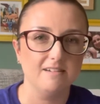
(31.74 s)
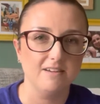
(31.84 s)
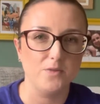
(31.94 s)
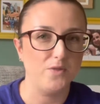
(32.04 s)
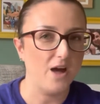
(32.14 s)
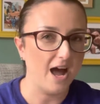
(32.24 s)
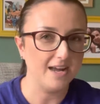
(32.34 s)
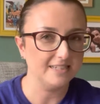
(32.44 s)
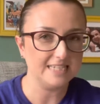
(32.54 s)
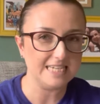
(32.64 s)

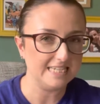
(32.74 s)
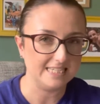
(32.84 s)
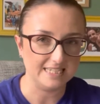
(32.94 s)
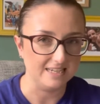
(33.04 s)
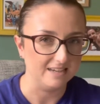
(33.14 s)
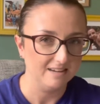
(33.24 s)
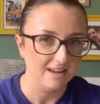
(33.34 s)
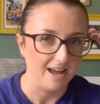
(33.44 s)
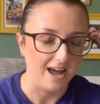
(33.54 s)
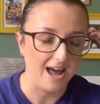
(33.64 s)
that easy.
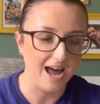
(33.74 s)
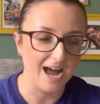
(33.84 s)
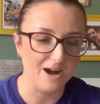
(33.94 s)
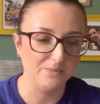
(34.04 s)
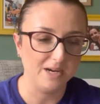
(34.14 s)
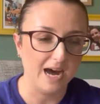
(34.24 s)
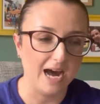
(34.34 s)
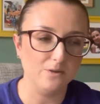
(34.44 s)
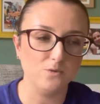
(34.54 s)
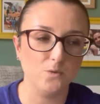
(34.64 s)

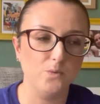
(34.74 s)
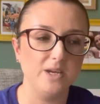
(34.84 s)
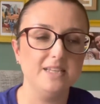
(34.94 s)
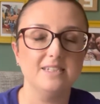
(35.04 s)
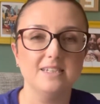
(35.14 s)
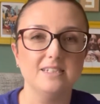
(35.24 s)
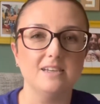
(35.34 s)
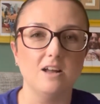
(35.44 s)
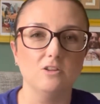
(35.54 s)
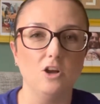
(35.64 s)
And we did
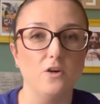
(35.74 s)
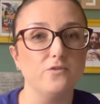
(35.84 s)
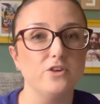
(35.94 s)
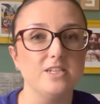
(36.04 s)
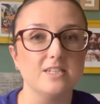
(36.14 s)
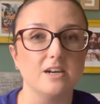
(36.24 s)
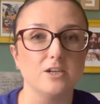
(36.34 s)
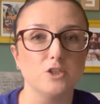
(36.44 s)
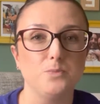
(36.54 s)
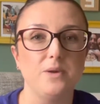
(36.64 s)
a lot of
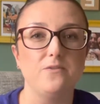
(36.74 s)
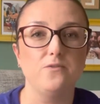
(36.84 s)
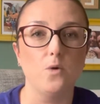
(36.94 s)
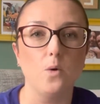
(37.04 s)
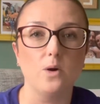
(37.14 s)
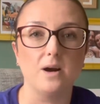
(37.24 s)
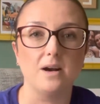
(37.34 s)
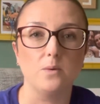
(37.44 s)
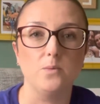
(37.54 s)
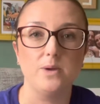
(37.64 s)
research
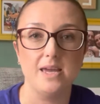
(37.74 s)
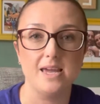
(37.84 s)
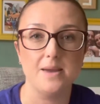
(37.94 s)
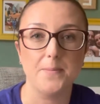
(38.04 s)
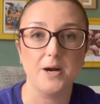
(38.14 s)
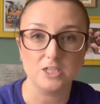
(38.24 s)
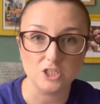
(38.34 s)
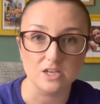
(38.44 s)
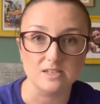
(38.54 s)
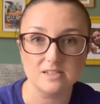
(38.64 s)
before we
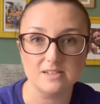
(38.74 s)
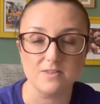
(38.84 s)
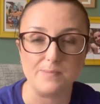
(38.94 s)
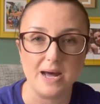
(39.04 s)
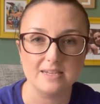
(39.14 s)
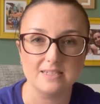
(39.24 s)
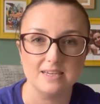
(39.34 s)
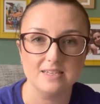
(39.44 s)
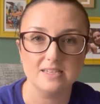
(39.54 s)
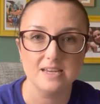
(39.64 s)
purchased the
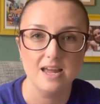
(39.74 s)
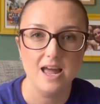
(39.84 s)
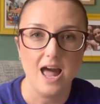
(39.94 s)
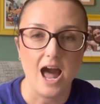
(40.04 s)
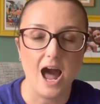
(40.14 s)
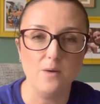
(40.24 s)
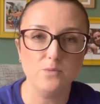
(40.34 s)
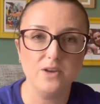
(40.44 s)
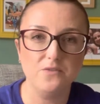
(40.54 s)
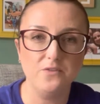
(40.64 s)
passes, and
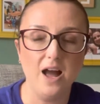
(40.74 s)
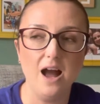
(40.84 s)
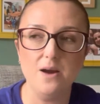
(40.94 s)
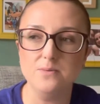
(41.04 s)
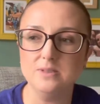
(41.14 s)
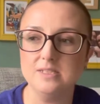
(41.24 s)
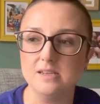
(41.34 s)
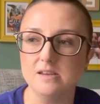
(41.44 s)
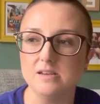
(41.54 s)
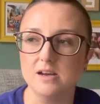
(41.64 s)
we found
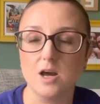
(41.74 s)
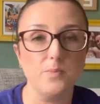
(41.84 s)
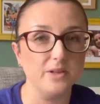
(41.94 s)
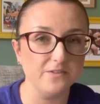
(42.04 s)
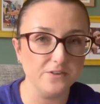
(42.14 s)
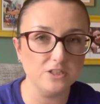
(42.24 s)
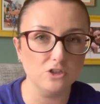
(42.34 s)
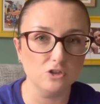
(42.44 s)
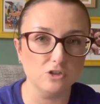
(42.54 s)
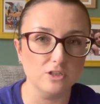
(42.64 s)
a couple of
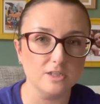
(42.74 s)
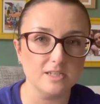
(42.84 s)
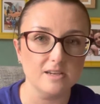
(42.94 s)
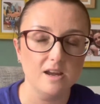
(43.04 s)
videos